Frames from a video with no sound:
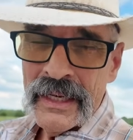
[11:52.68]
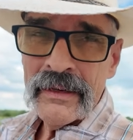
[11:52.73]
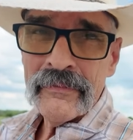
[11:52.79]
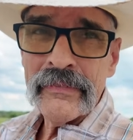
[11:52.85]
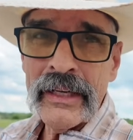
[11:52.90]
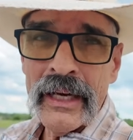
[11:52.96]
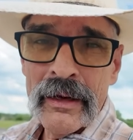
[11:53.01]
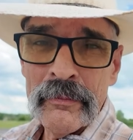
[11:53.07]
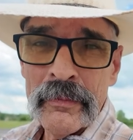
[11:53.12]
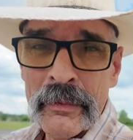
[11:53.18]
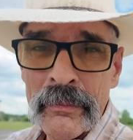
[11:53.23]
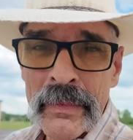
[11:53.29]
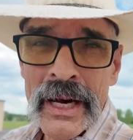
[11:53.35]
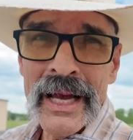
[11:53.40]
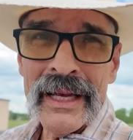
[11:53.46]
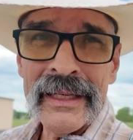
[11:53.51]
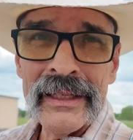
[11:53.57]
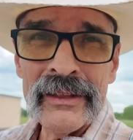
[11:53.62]
I've got my
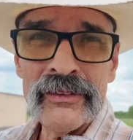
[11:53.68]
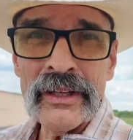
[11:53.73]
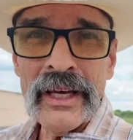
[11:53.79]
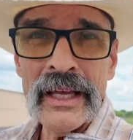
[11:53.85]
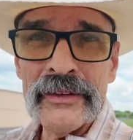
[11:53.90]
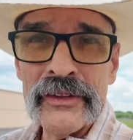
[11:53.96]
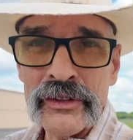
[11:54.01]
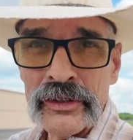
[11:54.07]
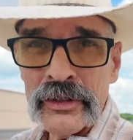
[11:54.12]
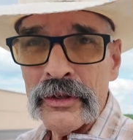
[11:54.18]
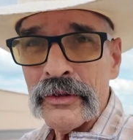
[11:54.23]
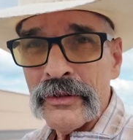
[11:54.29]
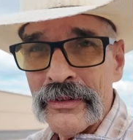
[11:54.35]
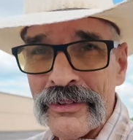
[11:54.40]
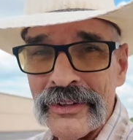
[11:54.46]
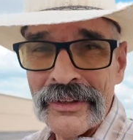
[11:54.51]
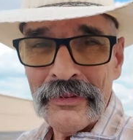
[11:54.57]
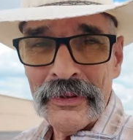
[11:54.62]
mic inside the shirt
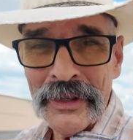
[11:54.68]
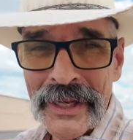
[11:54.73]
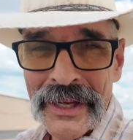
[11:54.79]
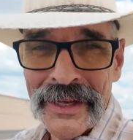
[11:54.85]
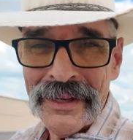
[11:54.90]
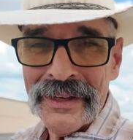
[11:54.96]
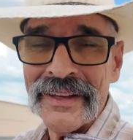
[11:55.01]
to see what